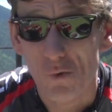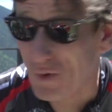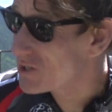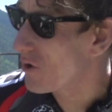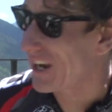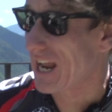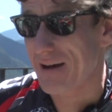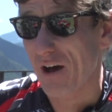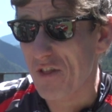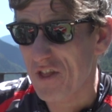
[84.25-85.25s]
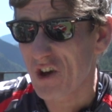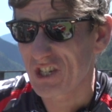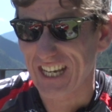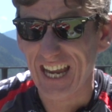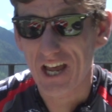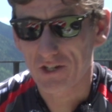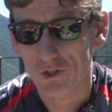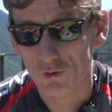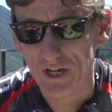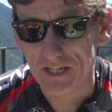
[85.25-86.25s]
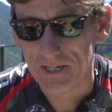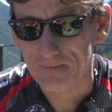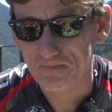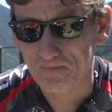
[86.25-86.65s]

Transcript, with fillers: We're talking about 30 degrees.